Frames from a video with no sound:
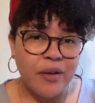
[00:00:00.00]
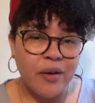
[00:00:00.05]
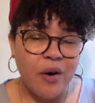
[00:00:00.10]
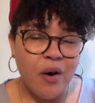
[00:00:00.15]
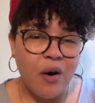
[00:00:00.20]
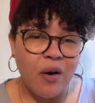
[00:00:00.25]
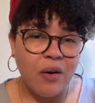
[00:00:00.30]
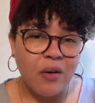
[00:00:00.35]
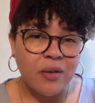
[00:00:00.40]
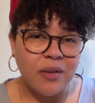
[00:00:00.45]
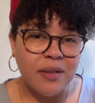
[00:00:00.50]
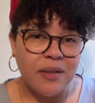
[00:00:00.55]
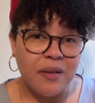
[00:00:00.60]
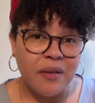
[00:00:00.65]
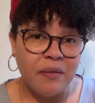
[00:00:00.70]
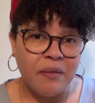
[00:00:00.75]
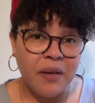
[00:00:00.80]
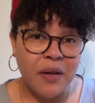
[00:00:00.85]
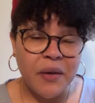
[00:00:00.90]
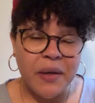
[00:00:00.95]
called The
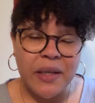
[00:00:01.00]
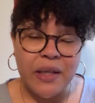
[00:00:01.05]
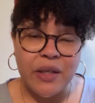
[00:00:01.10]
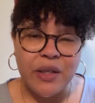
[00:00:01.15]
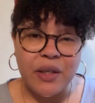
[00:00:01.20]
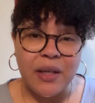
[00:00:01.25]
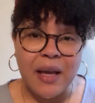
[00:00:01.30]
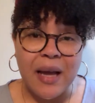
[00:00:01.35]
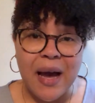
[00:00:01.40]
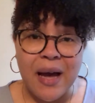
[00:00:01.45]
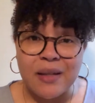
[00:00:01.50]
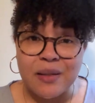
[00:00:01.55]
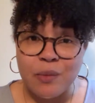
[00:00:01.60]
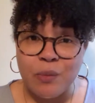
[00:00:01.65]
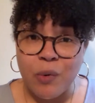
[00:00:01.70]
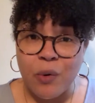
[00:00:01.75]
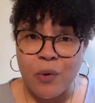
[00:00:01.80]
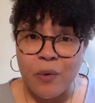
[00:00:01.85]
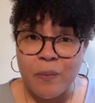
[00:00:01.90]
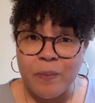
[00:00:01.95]
Very Good
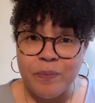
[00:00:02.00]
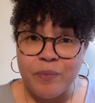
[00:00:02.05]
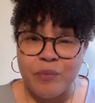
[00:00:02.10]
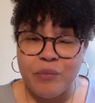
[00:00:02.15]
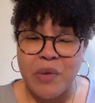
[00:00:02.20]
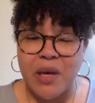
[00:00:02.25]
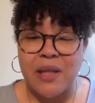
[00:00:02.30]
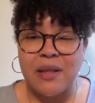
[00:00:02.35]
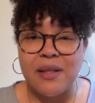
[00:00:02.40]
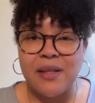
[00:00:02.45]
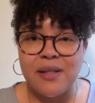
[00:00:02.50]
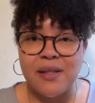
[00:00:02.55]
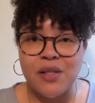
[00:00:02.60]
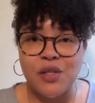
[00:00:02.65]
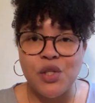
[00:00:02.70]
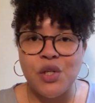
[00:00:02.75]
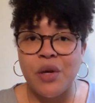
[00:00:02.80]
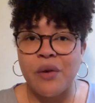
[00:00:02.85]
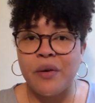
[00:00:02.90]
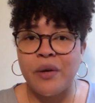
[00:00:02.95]
Gospel by Lisa
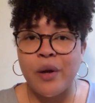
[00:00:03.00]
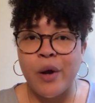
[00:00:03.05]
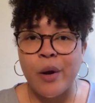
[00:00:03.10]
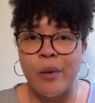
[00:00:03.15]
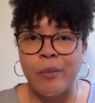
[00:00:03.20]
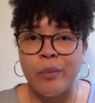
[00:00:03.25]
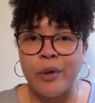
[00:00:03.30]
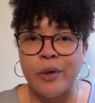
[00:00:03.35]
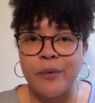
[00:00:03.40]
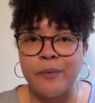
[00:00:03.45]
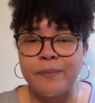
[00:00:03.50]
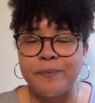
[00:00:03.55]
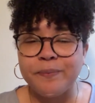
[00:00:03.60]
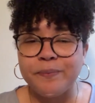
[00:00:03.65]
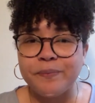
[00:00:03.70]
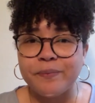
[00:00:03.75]
Sharon Harper.